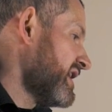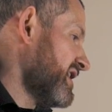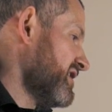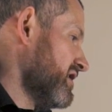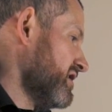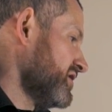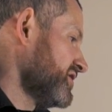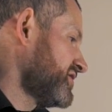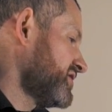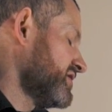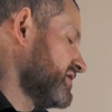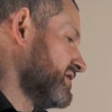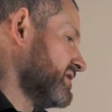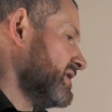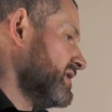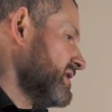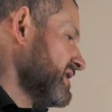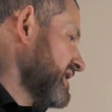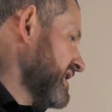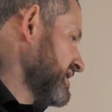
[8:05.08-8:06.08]
And
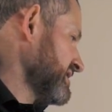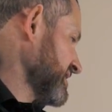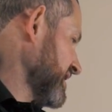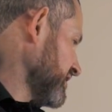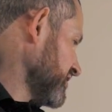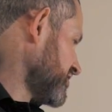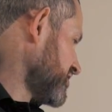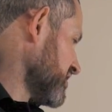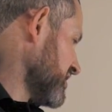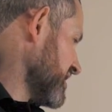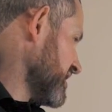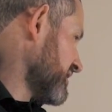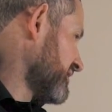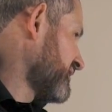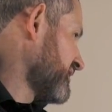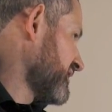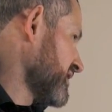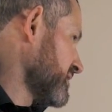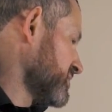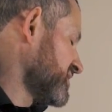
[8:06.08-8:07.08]
also, as I'll show in a
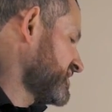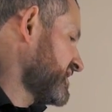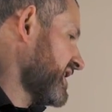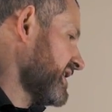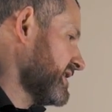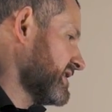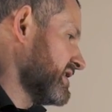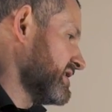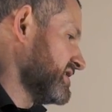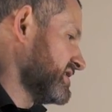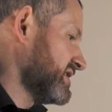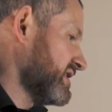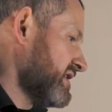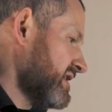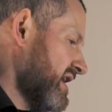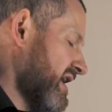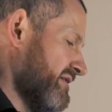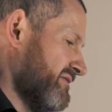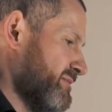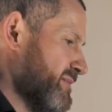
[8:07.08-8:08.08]
few seconds,
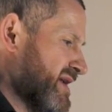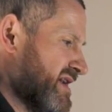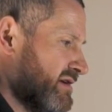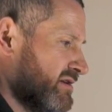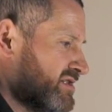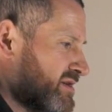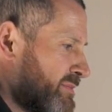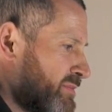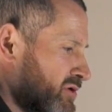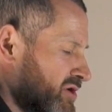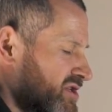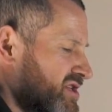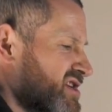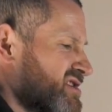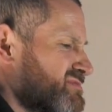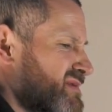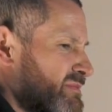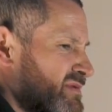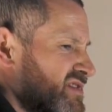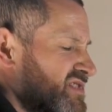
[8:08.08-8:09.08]
I've been able to push
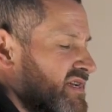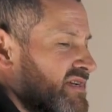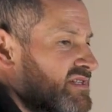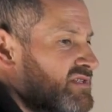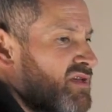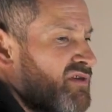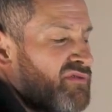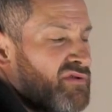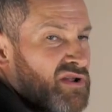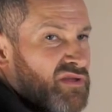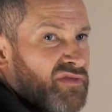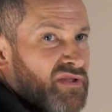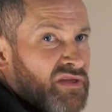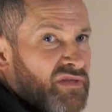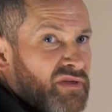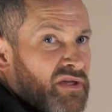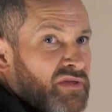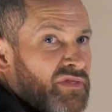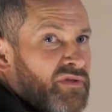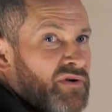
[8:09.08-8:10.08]
these memory sticks to
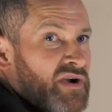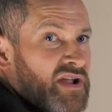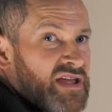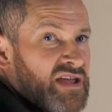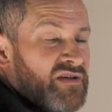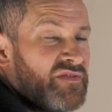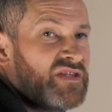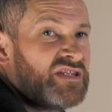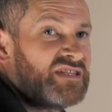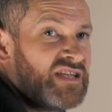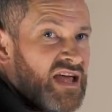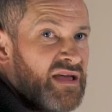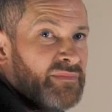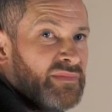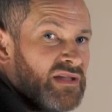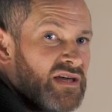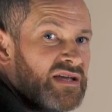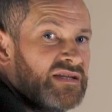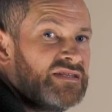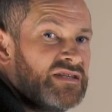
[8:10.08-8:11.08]
3333 at the same
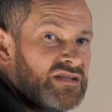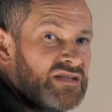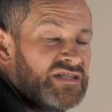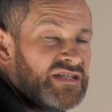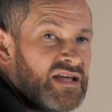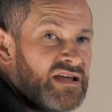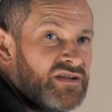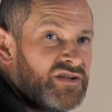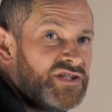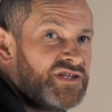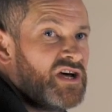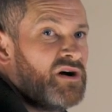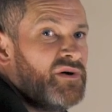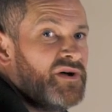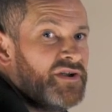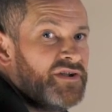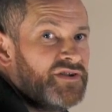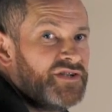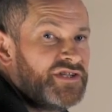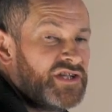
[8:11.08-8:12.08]
latency and so
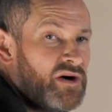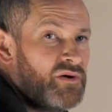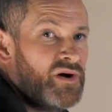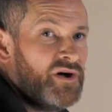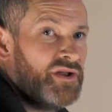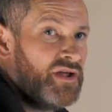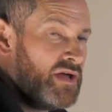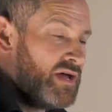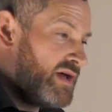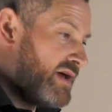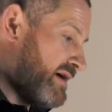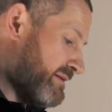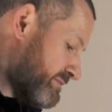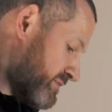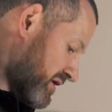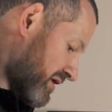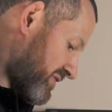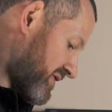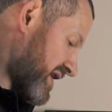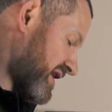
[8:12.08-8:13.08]
on in
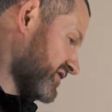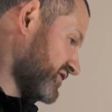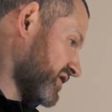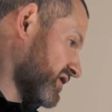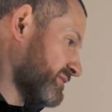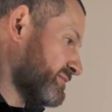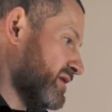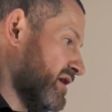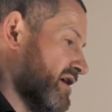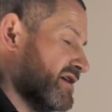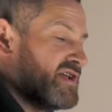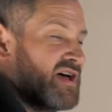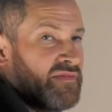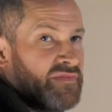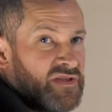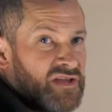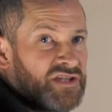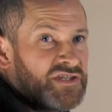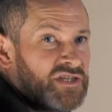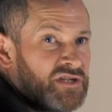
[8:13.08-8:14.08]
both the ASRock board
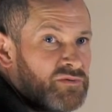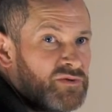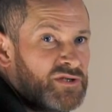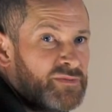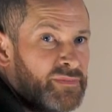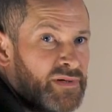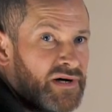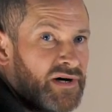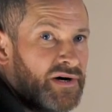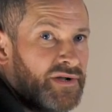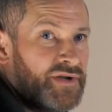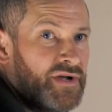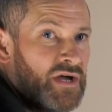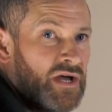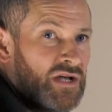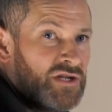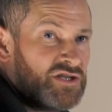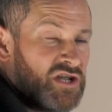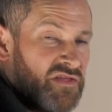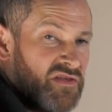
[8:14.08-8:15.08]
and the ASUS board.
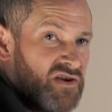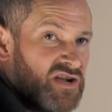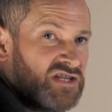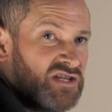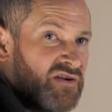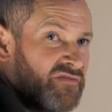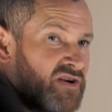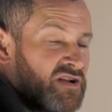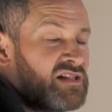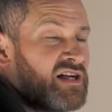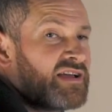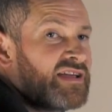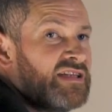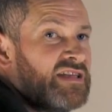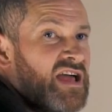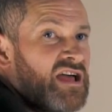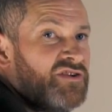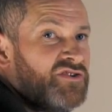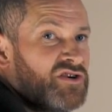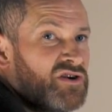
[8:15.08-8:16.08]
So there is
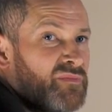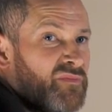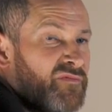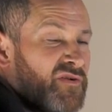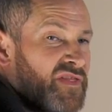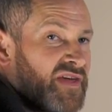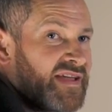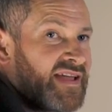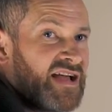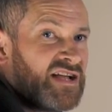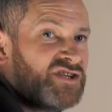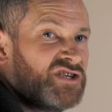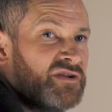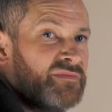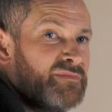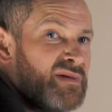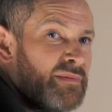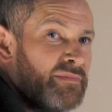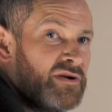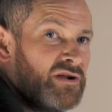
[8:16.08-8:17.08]
overclocking headroom for the cache
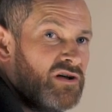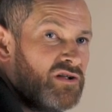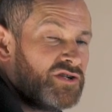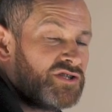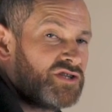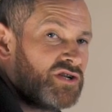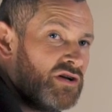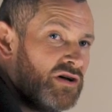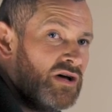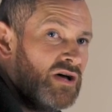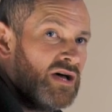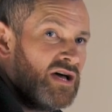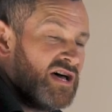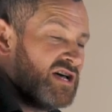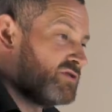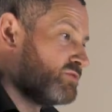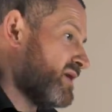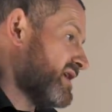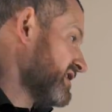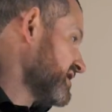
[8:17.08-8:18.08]
and memory also,
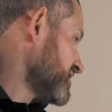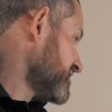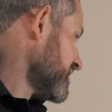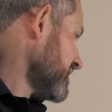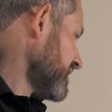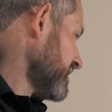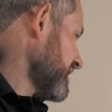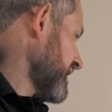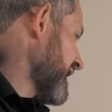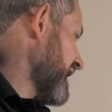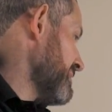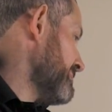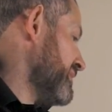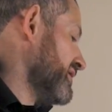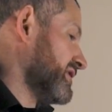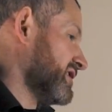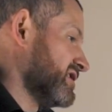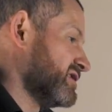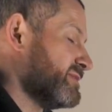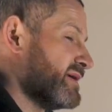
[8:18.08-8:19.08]
as well as our
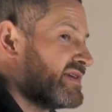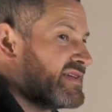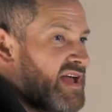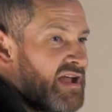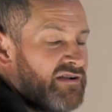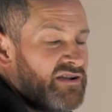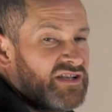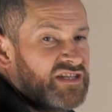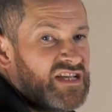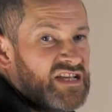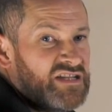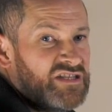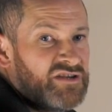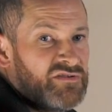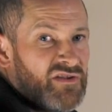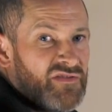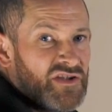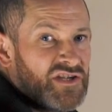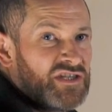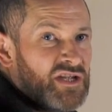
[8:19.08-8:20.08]
bundles being guaranteed
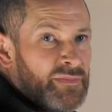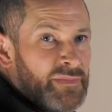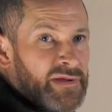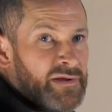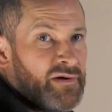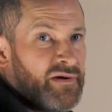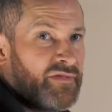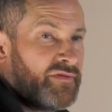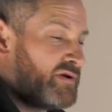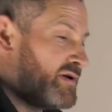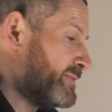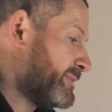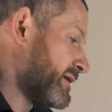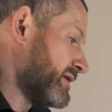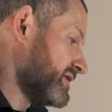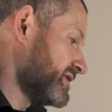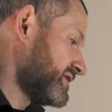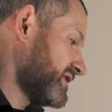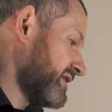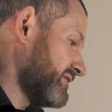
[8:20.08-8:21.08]
to run the CPU at
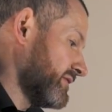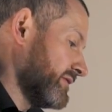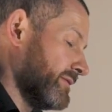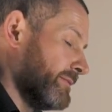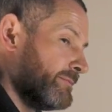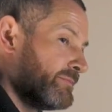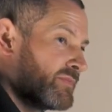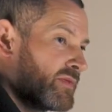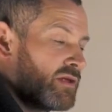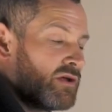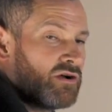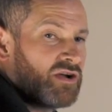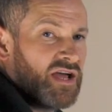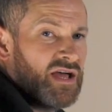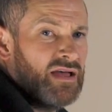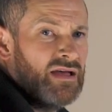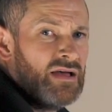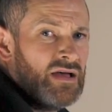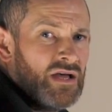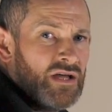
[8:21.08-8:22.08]
3.7.
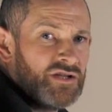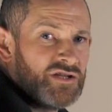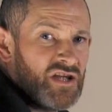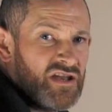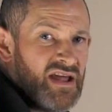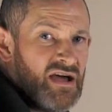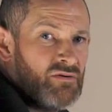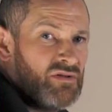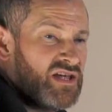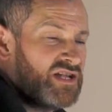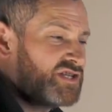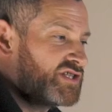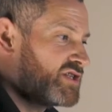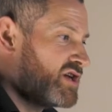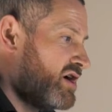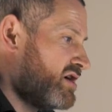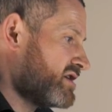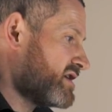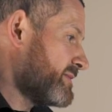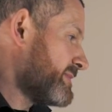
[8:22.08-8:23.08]
Okay, so now let's
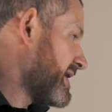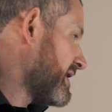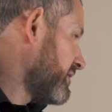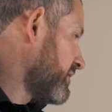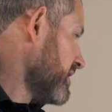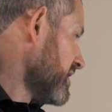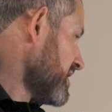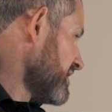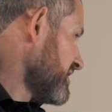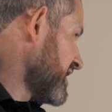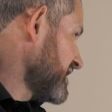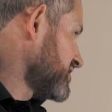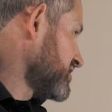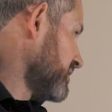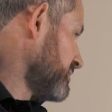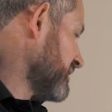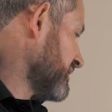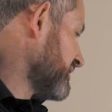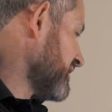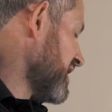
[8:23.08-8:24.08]
talk about the
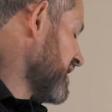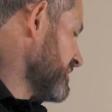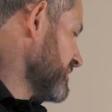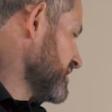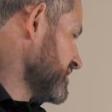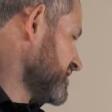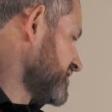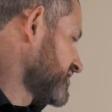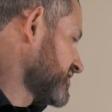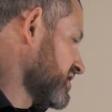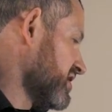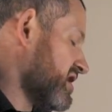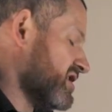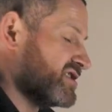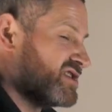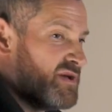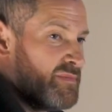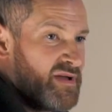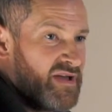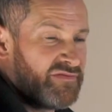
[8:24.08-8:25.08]
actual performance
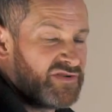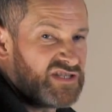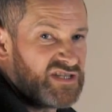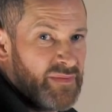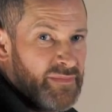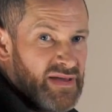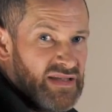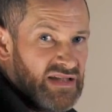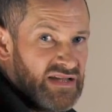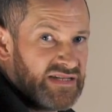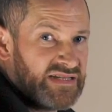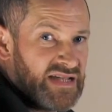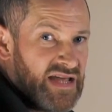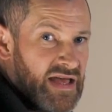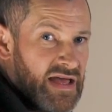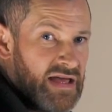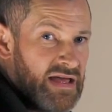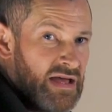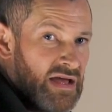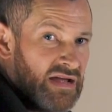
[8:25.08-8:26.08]
scores and a bit of
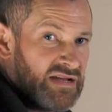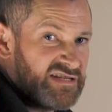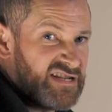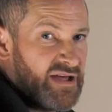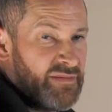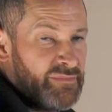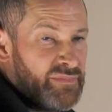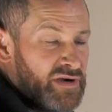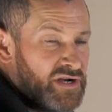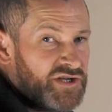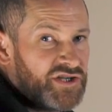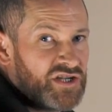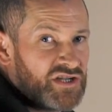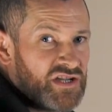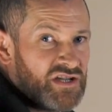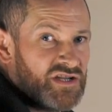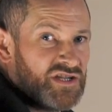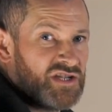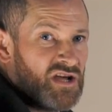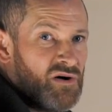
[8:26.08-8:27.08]
stability, temperatures
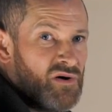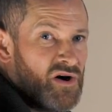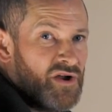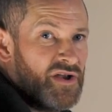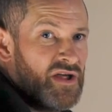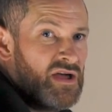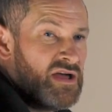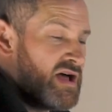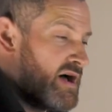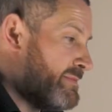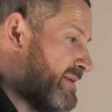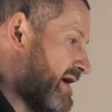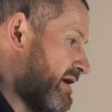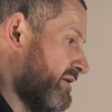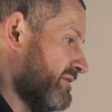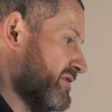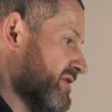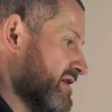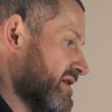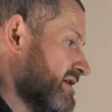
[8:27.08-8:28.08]
and so on,
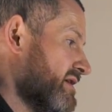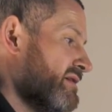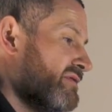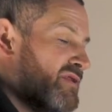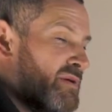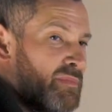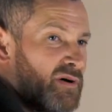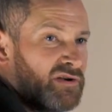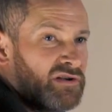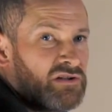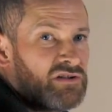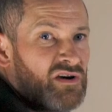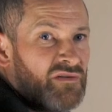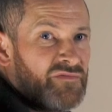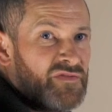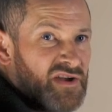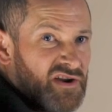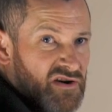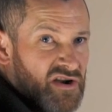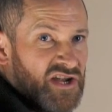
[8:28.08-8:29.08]
about the bundle
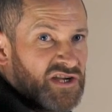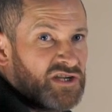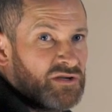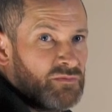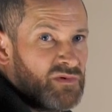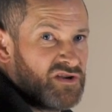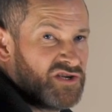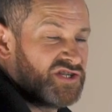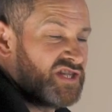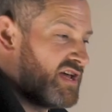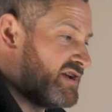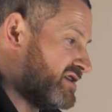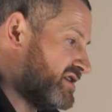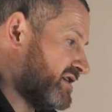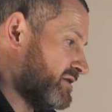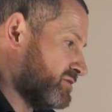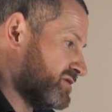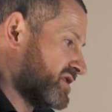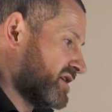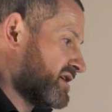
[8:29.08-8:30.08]
configuration which the end
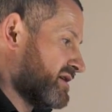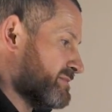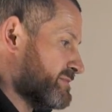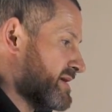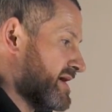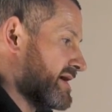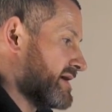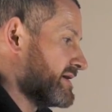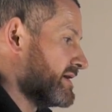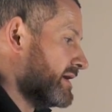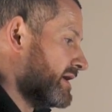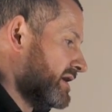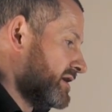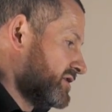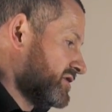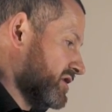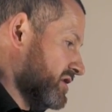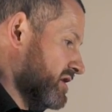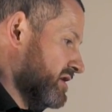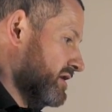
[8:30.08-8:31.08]
user can buy.
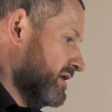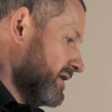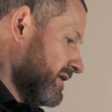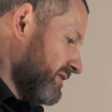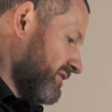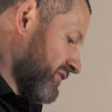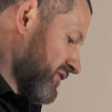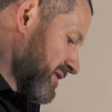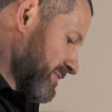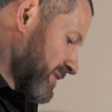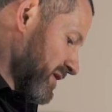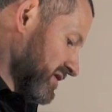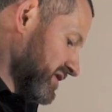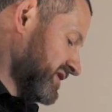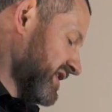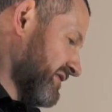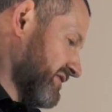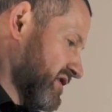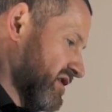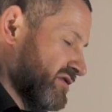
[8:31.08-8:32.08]
So
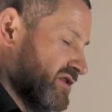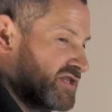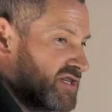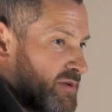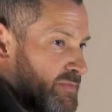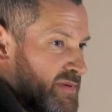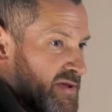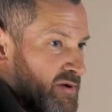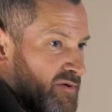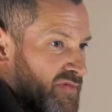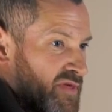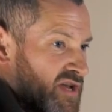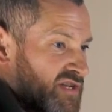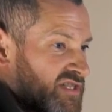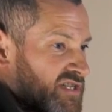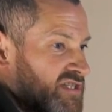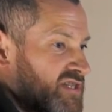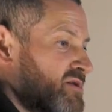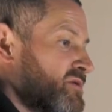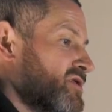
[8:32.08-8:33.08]
3.7 on the CPU,
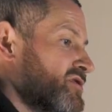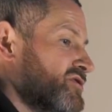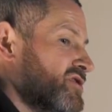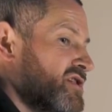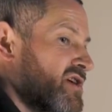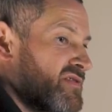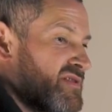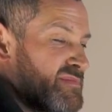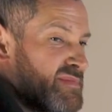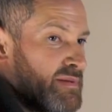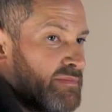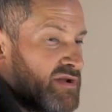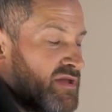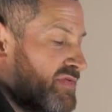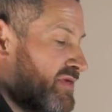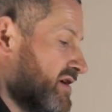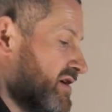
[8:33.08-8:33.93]
3200 on the memory,